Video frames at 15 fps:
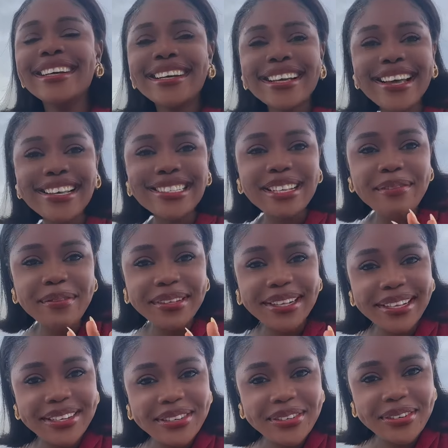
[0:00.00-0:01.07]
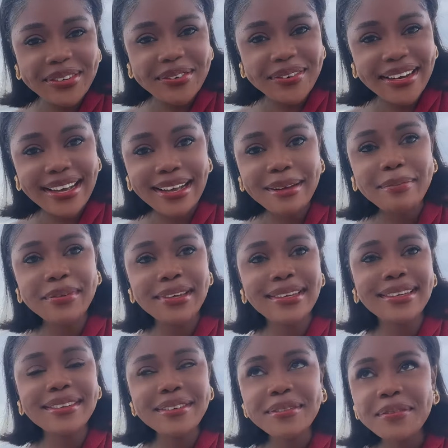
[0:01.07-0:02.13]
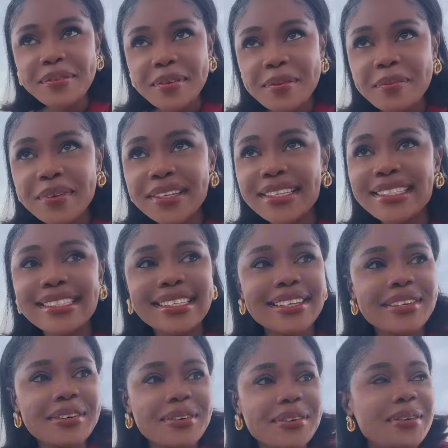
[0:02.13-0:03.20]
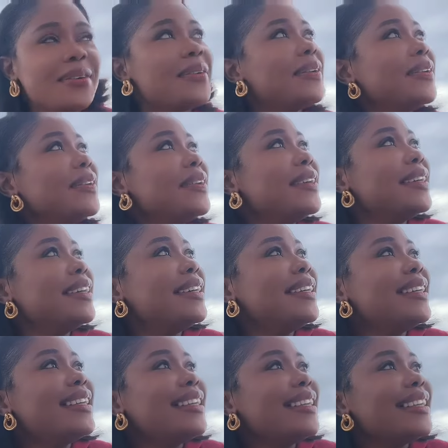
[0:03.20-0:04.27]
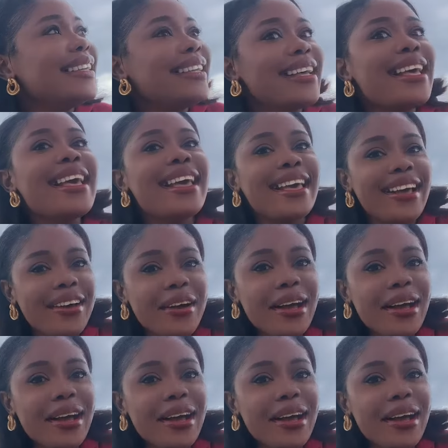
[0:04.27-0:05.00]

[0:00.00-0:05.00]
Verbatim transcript: Guys, let me tell you all what happened a few minutes ago. Exactly, there is nothing.